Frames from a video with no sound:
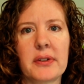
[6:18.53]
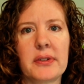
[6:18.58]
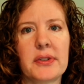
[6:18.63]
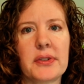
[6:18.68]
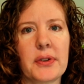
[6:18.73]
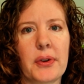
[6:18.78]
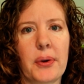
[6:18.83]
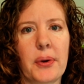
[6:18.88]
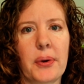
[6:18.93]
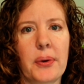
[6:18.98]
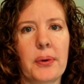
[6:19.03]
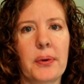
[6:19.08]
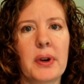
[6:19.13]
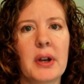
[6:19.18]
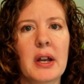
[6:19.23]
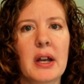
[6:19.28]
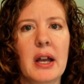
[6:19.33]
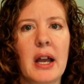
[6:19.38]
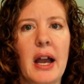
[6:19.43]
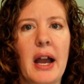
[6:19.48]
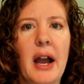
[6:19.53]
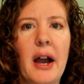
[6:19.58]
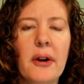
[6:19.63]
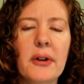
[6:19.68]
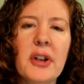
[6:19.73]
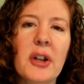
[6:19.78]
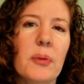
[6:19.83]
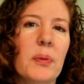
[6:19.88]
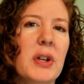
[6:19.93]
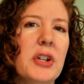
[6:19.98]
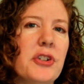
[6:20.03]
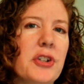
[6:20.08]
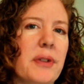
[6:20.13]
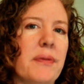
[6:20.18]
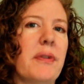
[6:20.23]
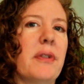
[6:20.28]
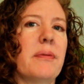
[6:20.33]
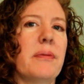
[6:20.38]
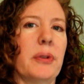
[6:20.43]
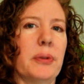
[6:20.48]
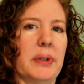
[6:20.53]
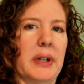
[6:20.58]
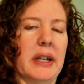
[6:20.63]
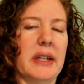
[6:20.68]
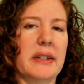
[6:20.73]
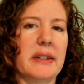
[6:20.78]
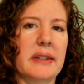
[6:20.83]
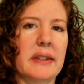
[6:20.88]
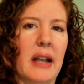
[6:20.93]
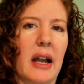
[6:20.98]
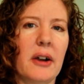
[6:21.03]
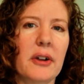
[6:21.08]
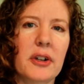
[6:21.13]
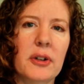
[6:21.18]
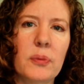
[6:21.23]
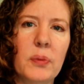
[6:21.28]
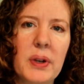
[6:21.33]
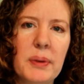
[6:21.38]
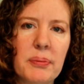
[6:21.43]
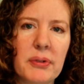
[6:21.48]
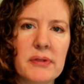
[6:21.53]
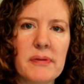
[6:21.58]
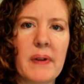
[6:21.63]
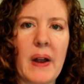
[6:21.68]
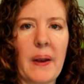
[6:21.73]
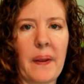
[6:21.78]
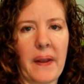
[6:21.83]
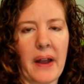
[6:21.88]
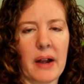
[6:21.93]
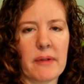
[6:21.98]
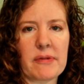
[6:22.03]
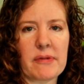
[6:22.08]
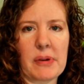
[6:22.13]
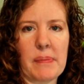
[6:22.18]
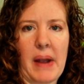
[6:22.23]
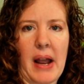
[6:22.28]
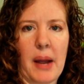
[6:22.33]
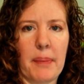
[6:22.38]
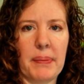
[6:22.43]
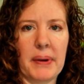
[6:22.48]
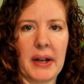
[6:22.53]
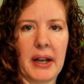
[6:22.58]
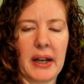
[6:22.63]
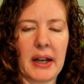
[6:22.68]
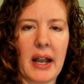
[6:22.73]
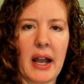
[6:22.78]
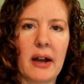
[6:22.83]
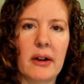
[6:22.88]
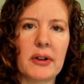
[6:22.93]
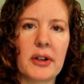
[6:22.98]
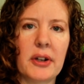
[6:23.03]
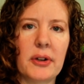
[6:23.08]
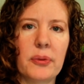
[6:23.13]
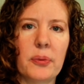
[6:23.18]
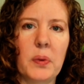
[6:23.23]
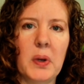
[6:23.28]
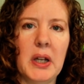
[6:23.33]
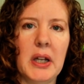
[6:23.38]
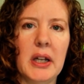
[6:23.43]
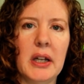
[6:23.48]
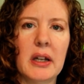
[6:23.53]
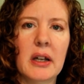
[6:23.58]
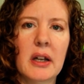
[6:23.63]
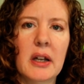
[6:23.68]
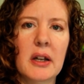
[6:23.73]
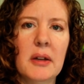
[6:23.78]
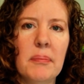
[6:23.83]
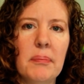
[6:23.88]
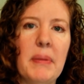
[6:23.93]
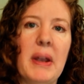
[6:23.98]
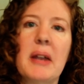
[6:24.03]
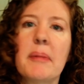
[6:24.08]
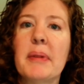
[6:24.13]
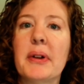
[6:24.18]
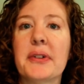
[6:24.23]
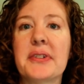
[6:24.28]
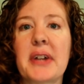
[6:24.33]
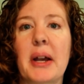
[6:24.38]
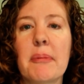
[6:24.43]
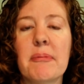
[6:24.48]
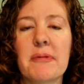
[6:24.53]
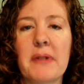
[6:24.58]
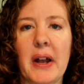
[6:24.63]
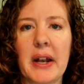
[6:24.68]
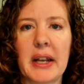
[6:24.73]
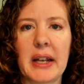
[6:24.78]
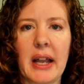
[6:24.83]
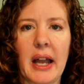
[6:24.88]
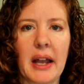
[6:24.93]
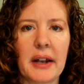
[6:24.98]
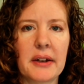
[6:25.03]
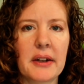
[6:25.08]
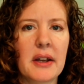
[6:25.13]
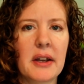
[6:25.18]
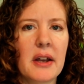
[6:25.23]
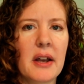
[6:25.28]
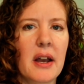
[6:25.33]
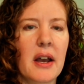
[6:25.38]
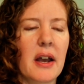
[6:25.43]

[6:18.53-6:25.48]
So, how can we shift the focus? How can we prevent that from happening? How can we make mealtime fun again?